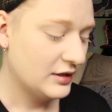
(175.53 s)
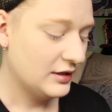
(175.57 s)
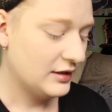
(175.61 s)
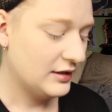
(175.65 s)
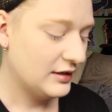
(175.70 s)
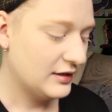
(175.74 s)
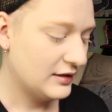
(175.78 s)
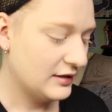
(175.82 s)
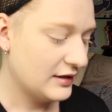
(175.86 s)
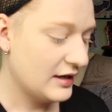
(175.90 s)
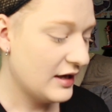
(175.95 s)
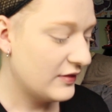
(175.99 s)

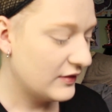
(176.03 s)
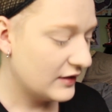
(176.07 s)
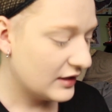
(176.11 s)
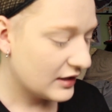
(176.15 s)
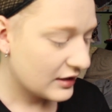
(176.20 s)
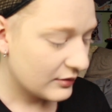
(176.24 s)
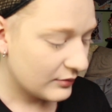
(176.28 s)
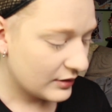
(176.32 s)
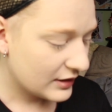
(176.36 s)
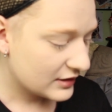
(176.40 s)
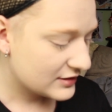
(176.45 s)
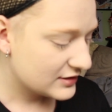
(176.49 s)
and then
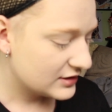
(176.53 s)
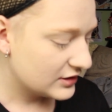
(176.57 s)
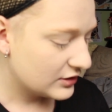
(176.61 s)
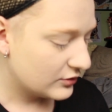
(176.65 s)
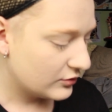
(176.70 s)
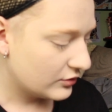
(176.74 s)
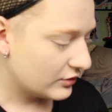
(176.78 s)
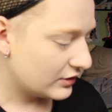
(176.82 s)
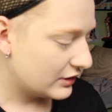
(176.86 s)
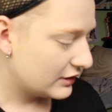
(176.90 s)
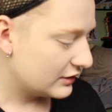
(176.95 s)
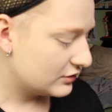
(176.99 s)
I'm actually
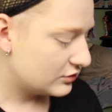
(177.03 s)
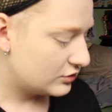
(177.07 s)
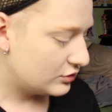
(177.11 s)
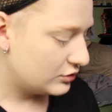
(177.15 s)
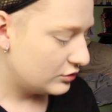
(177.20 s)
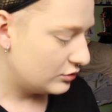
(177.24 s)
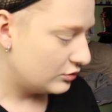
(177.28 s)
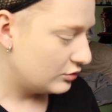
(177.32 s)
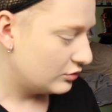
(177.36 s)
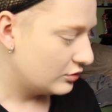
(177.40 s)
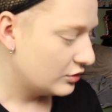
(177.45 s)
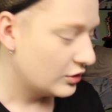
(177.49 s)
going
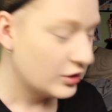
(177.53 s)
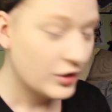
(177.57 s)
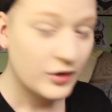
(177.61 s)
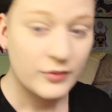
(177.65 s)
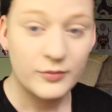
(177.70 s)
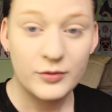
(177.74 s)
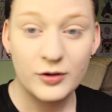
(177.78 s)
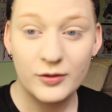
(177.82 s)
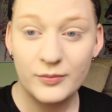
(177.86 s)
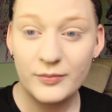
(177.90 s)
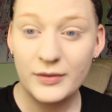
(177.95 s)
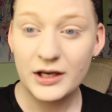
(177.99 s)
to
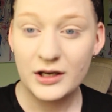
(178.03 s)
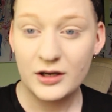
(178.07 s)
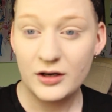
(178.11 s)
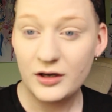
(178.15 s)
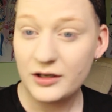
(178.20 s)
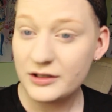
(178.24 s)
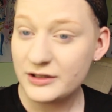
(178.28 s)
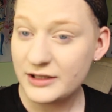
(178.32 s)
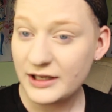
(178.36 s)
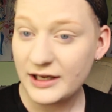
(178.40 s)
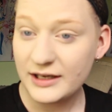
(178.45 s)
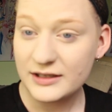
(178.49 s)
put my
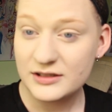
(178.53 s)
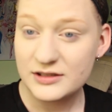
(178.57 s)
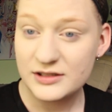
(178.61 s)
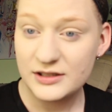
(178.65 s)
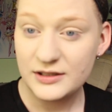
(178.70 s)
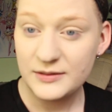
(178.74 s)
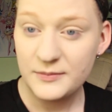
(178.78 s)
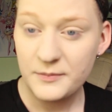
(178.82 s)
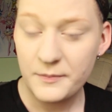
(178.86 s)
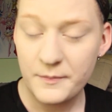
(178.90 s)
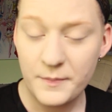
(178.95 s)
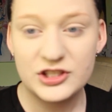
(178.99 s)
contacts
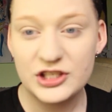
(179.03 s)
in,